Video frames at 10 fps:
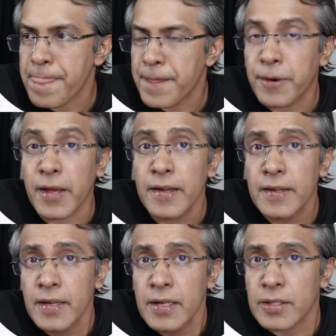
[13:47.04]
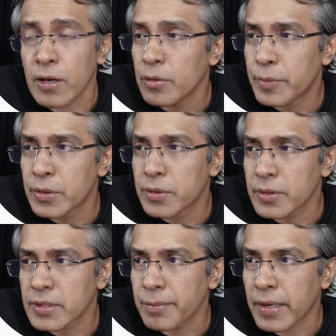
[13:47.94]
Okay, so I hope you
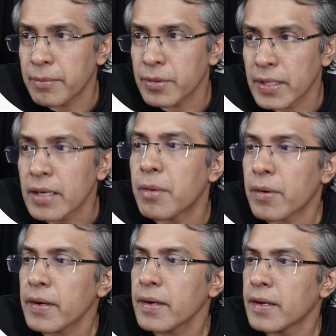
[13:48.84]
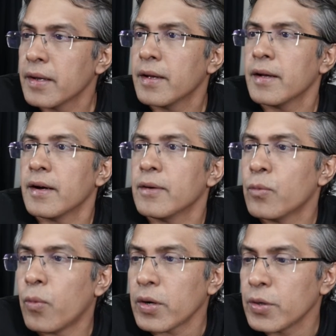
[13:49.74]
took some time to think about it.
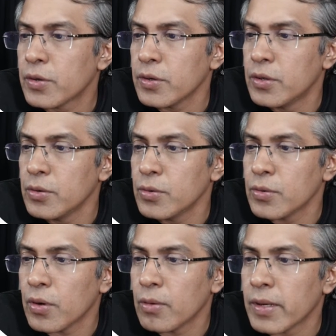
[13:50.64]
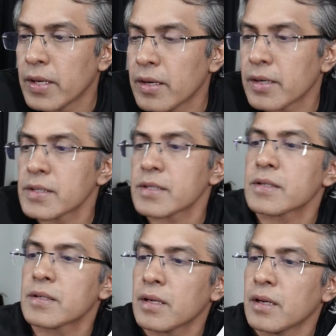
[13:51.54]
What you could do over here
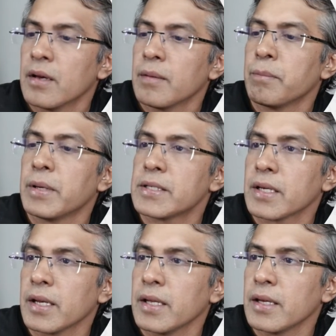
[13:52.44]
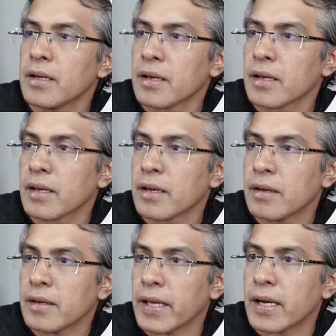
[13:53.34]
is basically
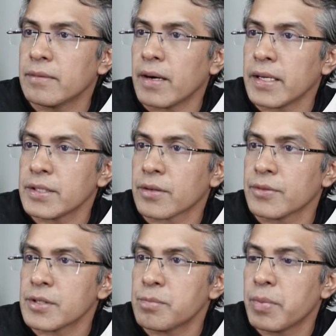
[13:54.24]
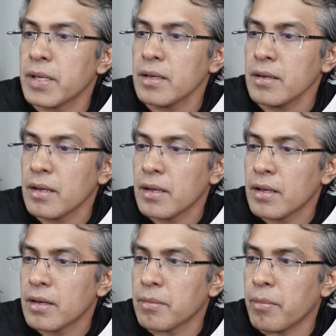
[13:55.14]
take advantage of this pin
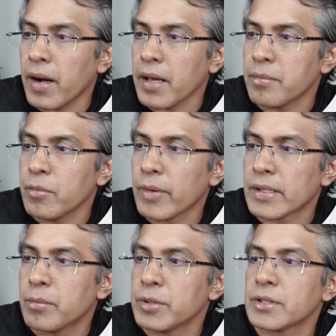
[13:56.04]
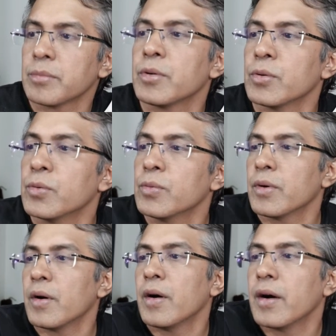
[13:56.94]
by moving the bishop to
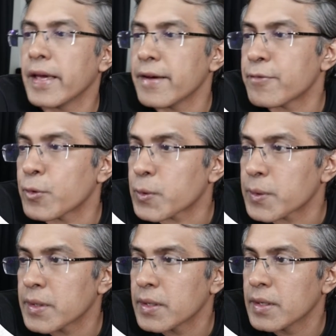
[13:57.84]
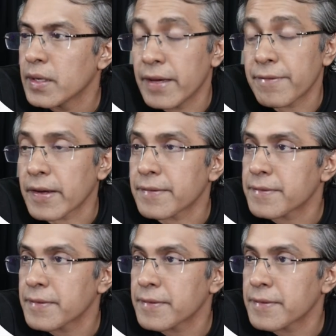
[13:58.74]
a5.